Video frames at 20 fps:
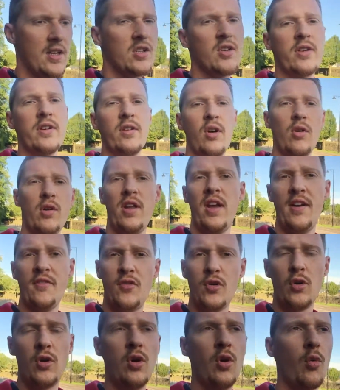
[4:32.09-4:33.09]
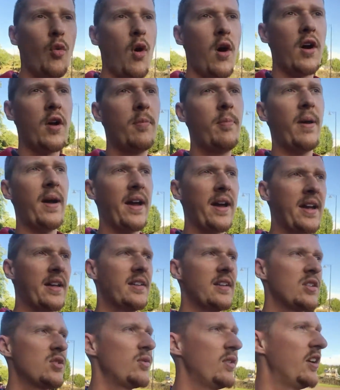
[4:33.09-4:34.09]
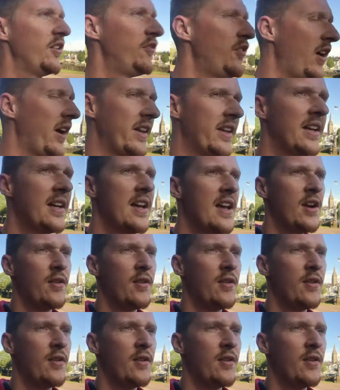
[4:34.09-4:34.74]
So I only have to walk back and that's really fine.